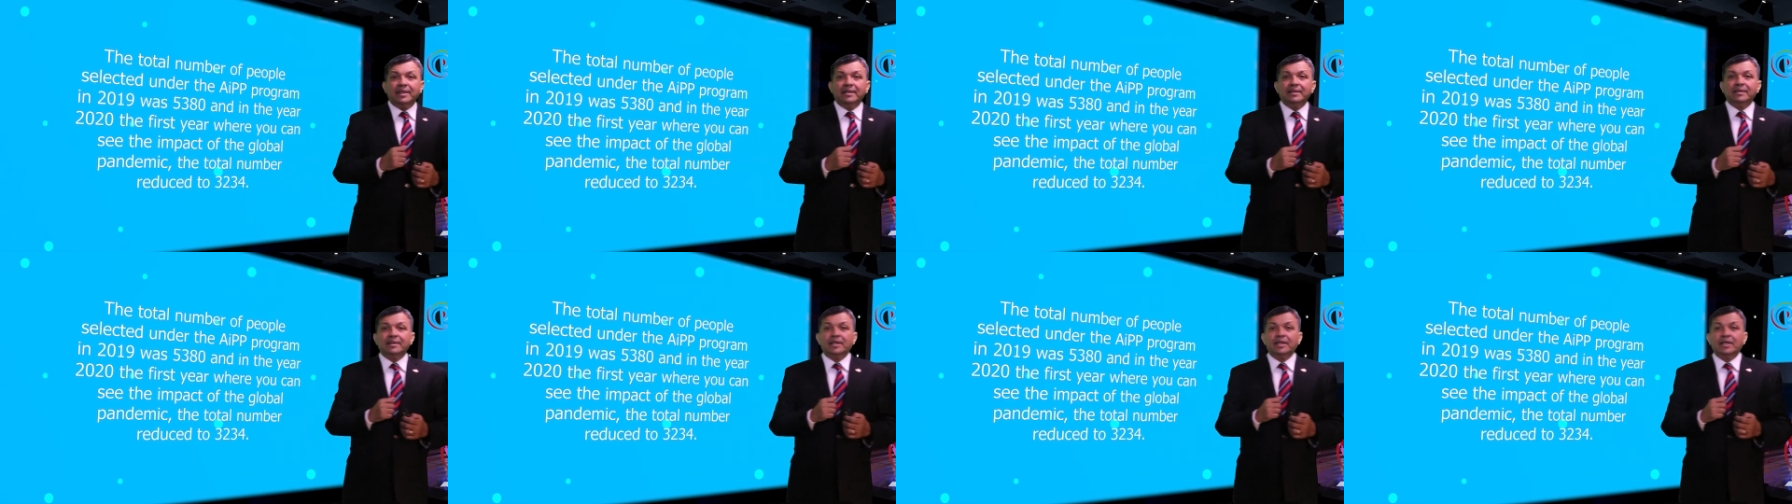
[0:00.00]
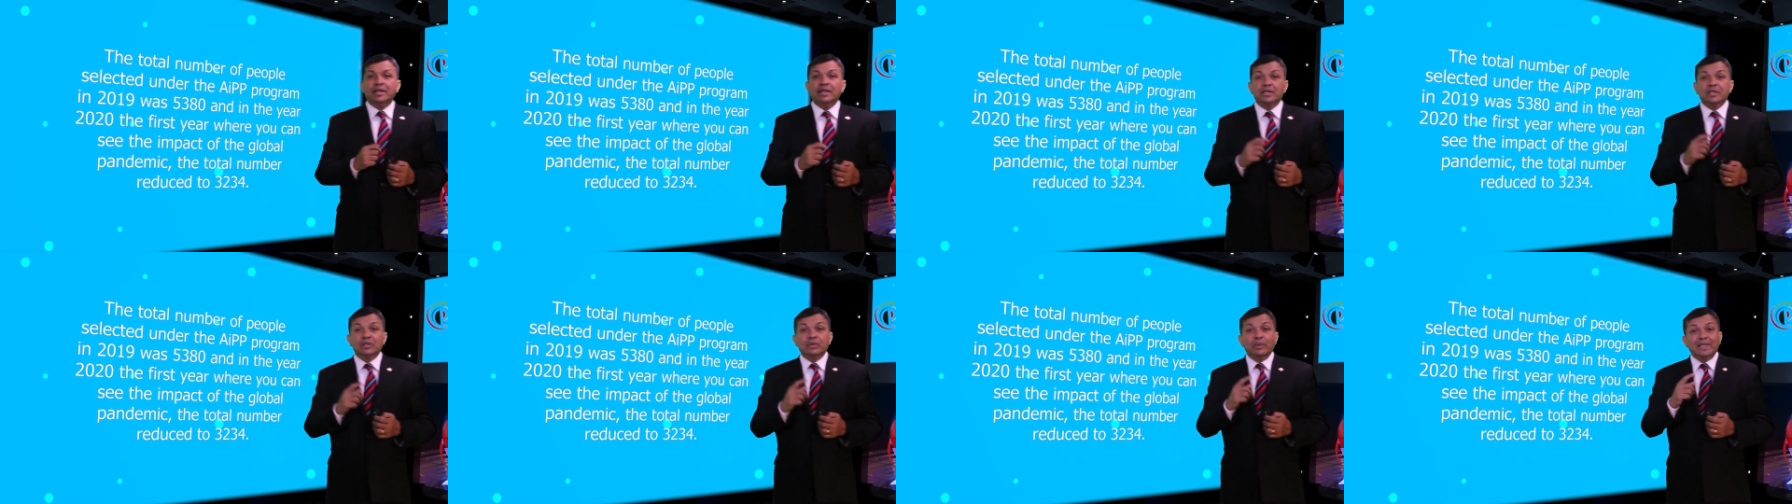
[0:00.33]
in the year
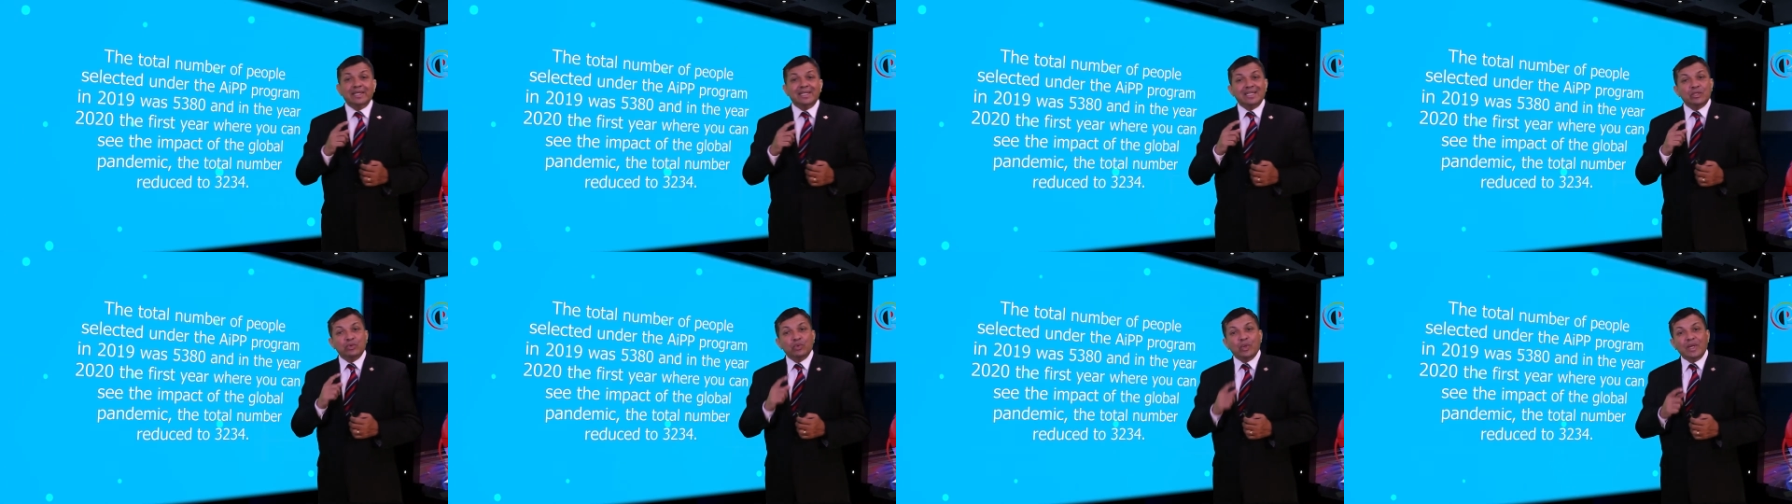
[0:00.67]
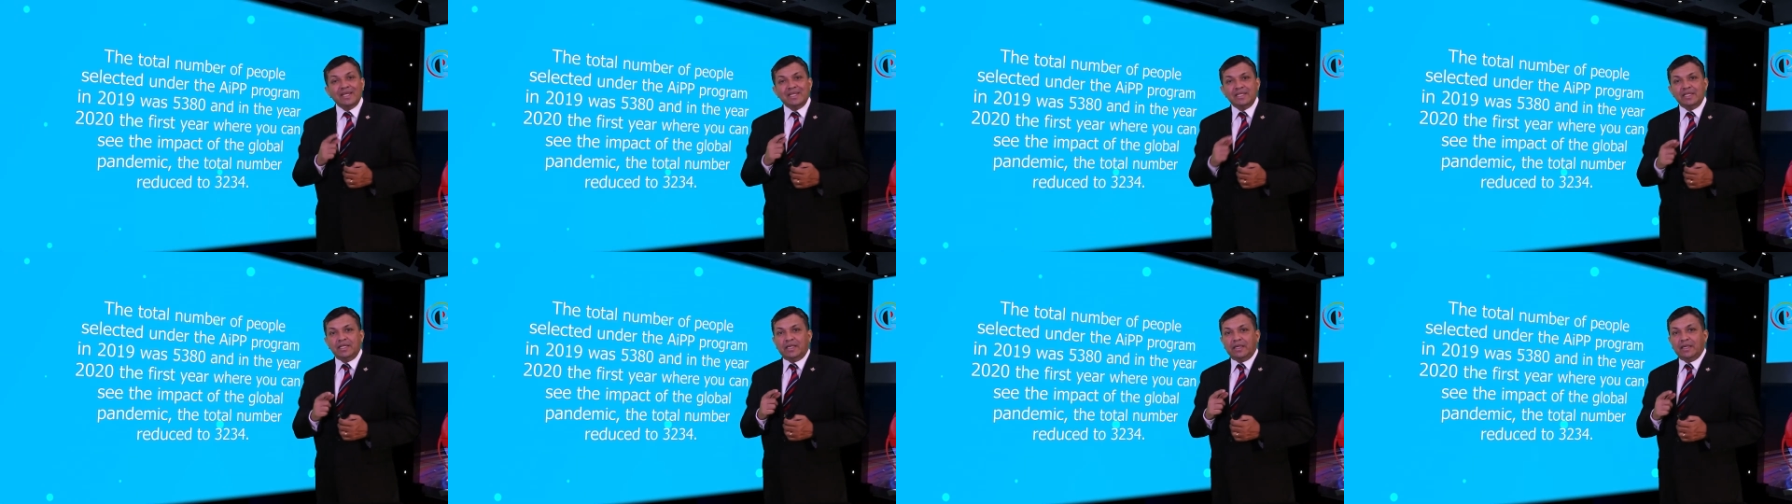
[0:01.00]

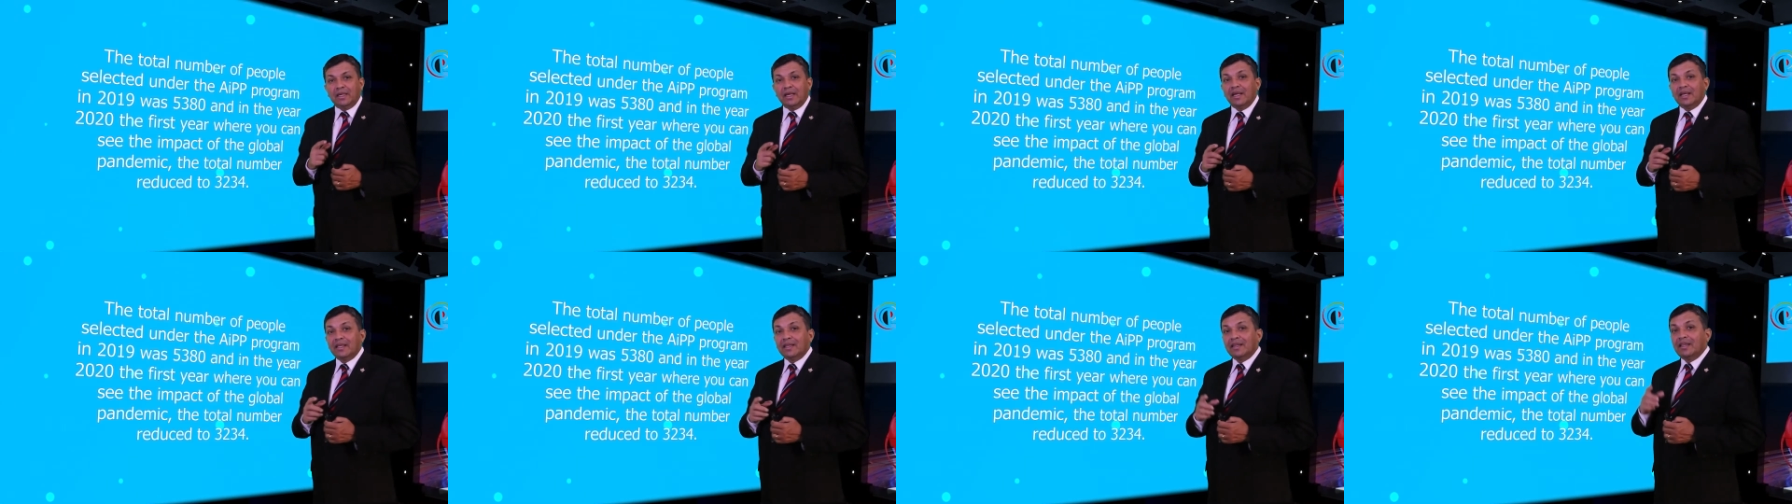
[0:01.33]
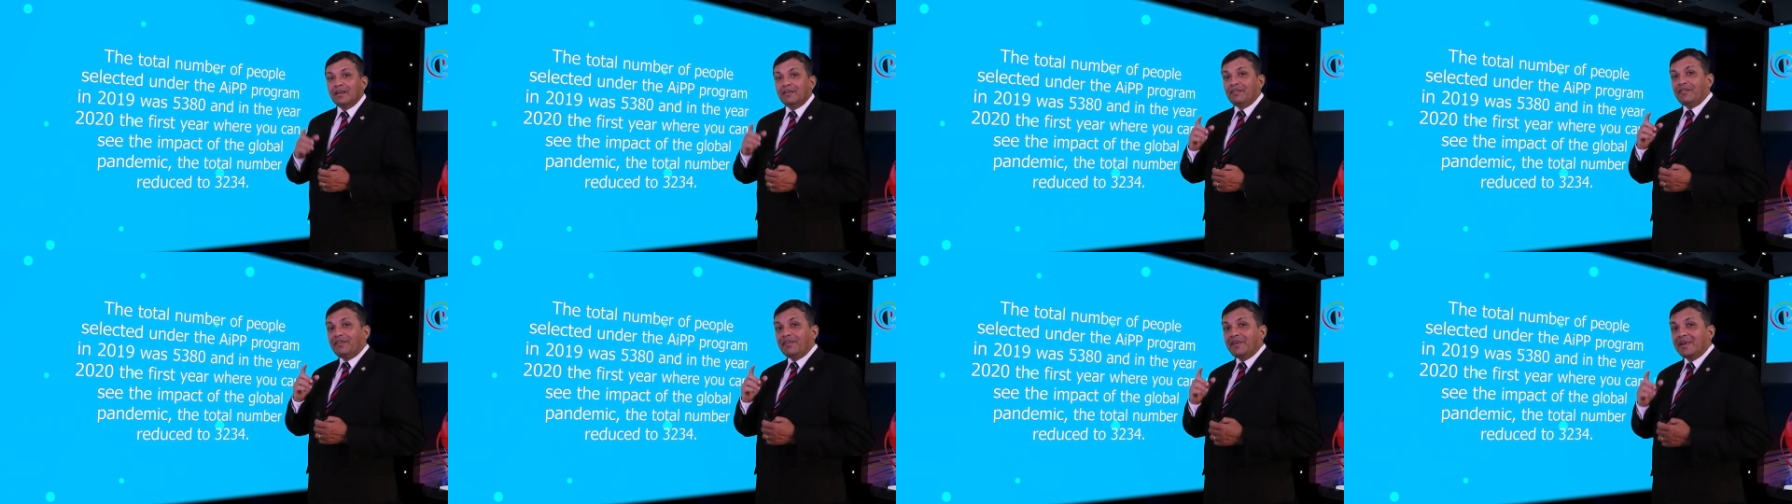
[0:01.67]
2020, the
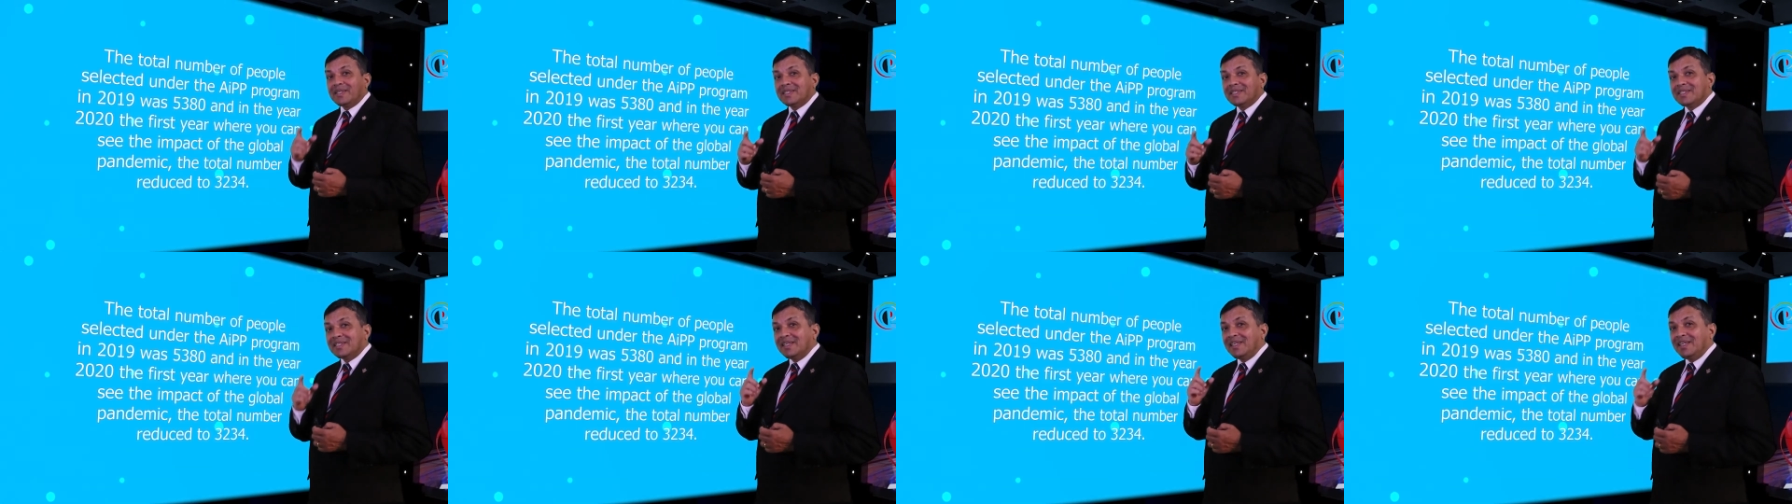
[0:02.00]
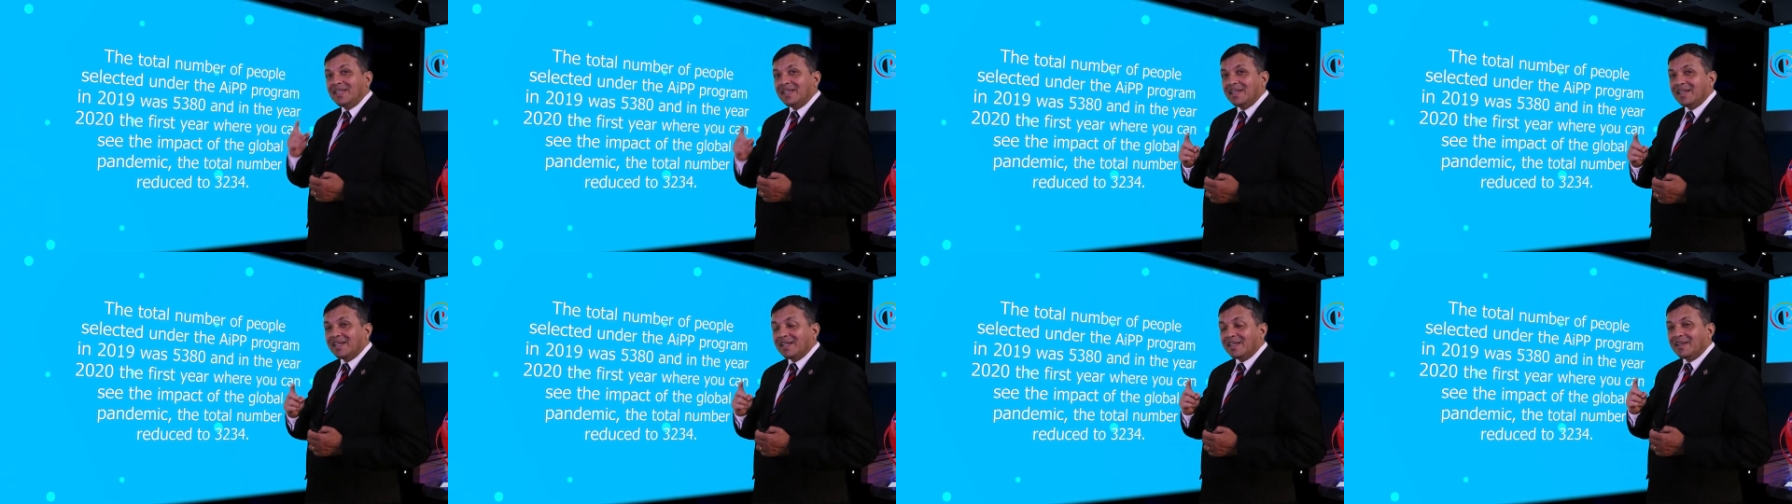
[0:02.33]
first
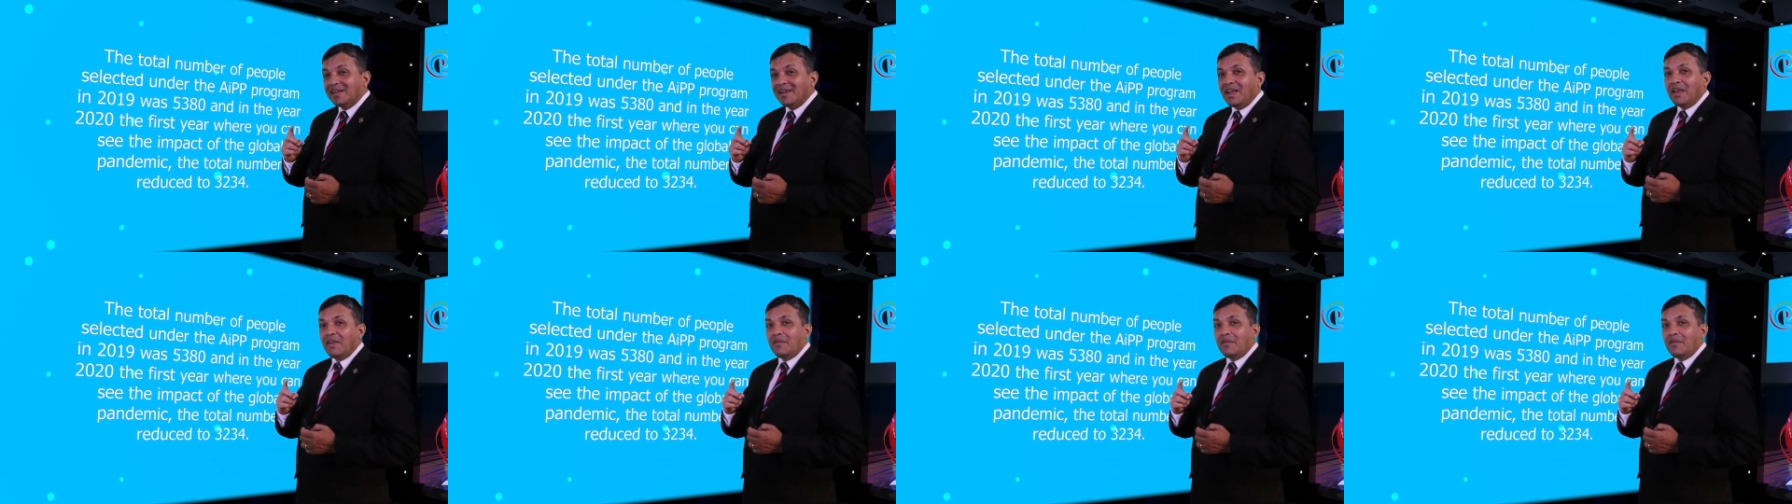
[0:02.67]
year